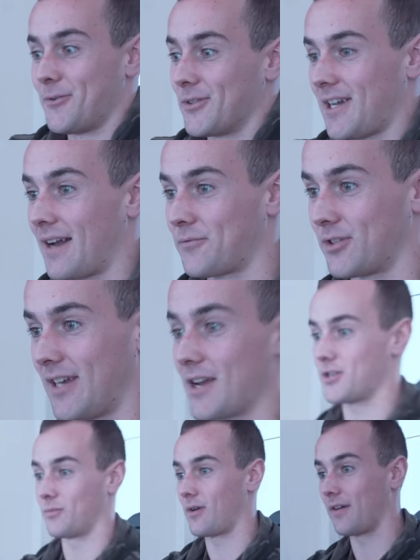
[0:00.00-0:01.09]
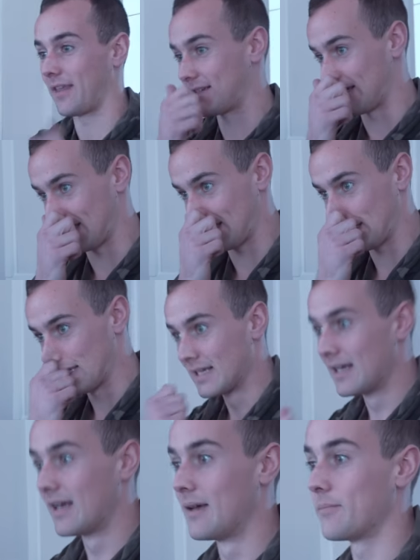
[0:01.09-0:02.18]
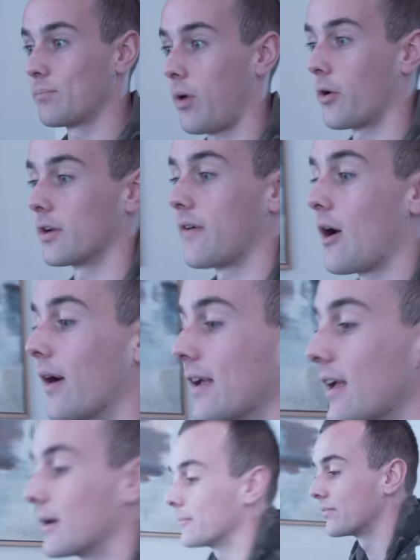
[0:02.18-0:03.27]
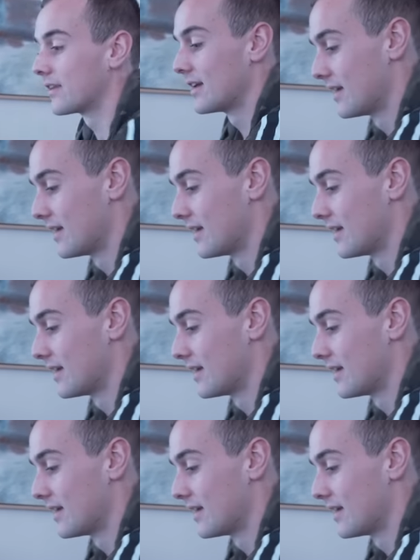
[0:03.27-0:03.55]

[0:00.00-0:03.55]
deal with confrontation well. That's just part of how I am.